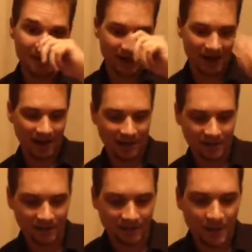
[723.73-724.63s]

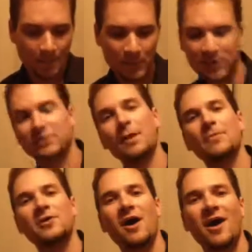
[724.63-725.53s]
9. Pick
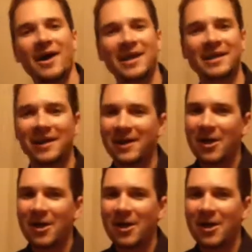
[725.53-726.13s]
number 9.